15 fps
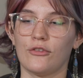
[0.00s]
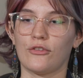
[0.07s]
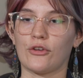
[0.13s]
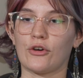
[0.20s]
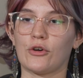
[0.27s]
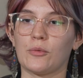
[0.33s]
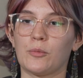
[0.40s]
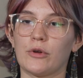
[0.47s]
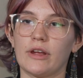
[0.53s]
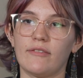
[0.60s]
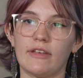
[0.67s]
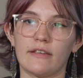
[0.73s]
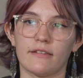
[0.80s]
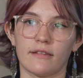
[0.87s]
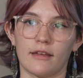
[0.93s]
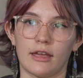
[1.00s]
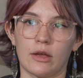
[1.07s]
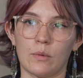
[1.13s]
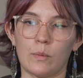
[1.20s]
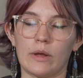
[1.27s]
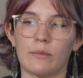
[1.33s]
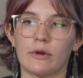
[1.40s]
So
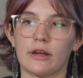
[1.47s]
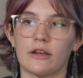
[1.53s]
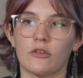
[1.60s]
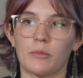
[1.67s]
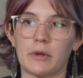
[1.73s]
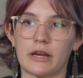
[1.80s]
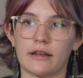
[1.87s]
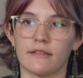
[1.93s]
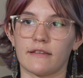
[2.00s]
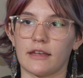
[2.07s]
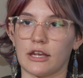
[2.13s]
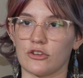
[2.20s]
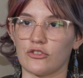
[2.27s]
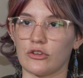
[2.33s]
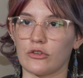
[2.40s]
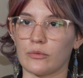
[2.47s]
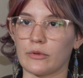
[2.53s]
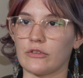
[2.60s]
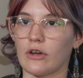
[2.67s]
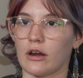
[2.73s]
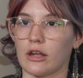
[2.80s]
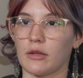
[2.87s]
previously, we were experiencing issues
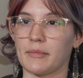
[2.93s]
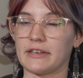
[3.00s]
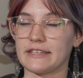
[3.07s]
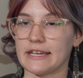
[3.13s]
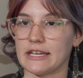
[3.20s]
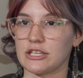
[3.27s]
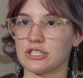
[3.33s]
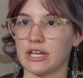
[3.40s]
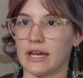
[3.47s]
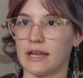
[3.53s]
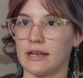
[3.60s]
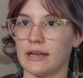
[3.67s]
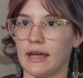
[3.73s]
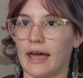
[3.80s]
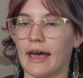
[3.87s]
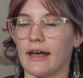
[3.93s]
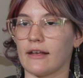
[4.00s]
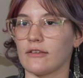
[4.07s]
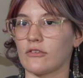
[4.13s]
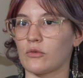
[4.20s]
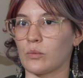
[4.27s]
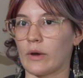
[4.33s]
with documentation,
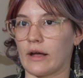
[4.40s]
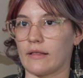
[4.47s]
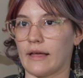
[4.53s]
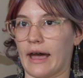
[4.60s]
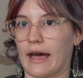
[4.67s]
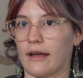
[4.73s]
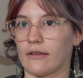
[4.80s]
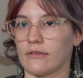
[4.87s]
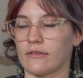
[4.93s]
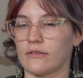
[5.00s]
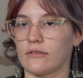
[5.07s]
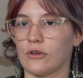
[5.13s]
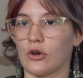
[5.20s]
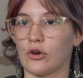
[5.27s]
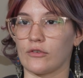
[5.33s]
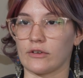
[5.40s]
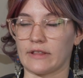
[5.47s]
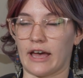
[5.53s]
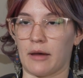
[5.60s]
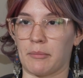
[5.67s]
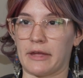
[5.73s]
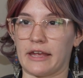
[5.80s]
as well as
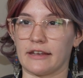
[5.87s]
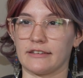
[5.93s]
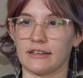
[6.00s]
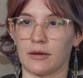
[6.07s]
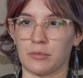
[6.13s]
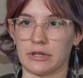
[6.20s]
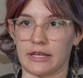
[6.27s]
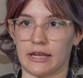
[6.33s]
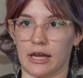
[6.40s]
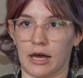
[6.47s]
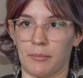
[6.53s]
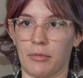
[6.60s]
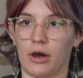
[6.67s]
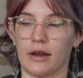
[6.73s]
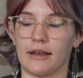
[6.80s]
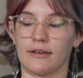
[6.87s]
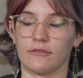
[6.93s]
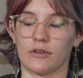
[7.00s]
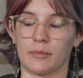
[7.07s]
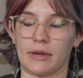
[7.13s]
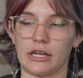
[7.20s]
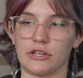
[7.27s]
overlapping and doubling up on
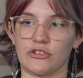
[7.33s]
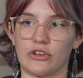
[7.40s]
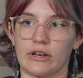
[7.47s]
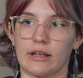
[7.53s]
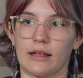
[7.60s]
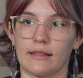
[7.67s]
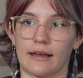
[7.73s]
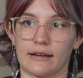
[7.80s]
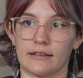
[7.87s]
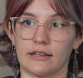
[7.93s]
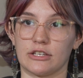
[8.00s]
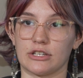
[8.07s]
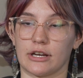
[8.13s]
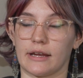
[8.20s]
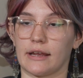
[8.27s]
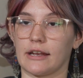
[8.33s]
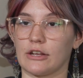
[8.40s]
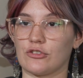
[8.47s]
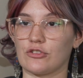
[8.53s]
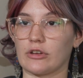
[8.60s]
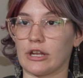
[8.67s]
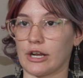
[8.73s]
information collecting during
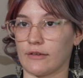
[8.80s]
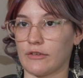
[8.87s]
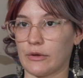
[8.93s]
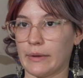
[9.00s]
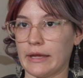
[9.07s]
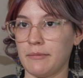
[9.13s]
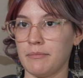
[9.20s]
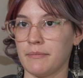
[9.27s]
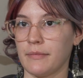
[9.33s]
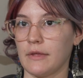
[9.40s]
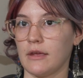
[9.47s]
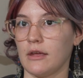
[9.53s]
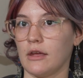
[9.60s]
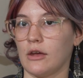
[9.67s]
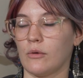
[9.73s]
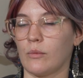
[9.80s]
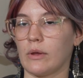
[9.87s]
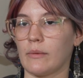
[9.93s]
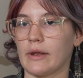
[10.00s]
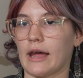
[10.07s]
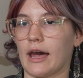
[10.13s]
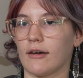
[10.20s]
initial interviewing. We
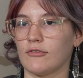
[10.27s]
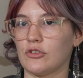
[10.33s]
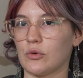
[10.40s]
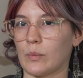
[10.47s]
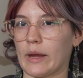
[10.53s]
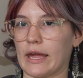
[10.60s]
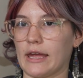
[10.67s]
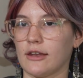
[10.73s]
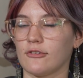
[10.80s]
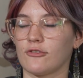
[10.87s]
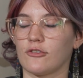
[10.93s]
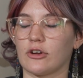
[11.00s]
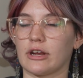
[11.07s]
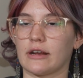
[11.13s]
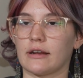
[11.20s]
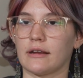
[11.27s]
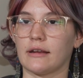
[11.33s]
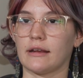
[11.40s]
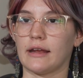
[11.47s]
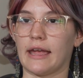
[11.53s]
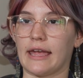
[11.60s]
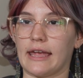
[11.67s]
would have to wait for
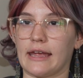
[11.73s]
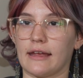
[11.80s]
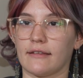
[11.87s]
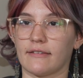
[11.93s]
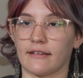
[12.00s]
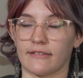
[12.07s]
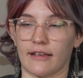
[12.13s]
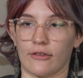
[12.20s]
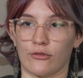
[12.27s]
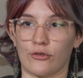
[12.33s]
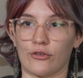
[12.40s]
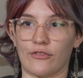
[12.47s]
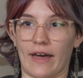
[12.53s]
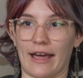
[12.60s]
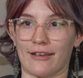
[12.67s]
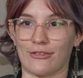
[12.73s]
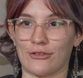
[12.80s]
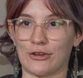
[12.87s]
a successful fax